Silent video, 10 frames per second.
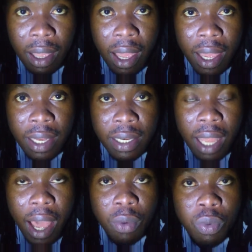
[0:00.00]
And
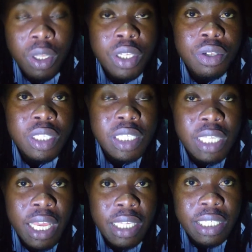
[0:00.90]
I will not
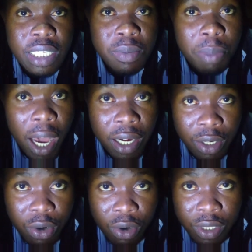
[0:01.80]
say it is
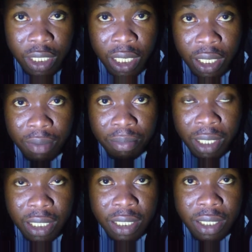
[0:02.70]
paradoxic,
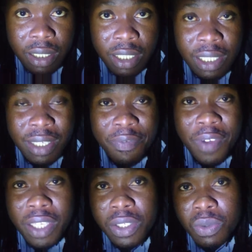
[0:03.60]
but it's a
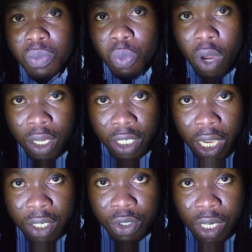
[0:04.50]
first world
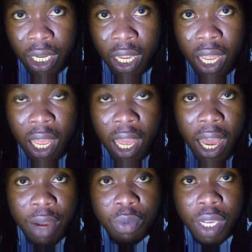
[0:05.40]
country.
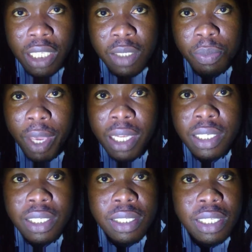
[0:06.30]
And we
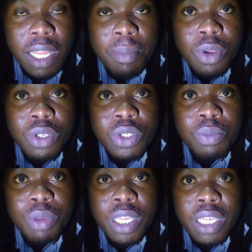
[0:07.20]
expect them not to
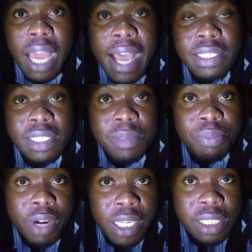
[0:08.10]
be as
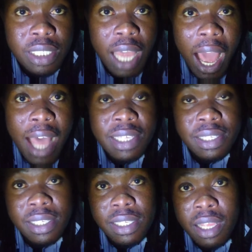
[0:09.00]
depressed
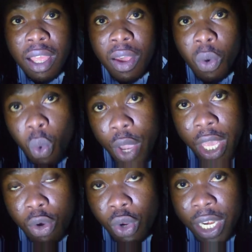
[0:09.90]
as
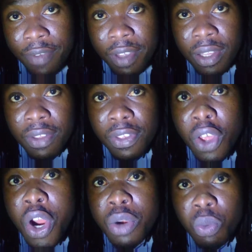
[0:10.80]
we who live in the
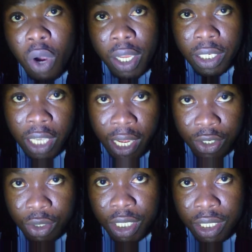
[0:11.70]
third world
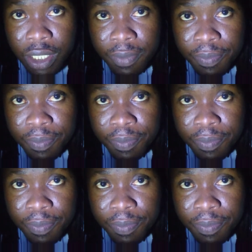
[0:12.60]
countries.